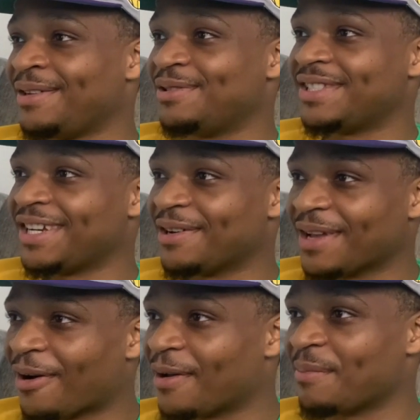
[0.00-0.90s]
You just hearing
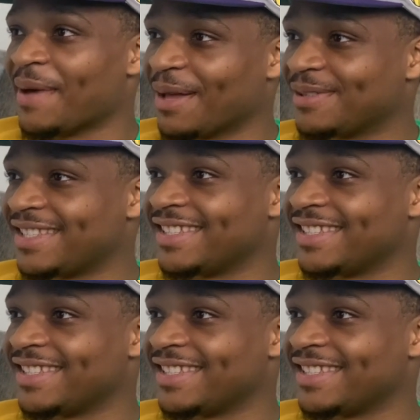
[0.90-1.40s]
all the bounces.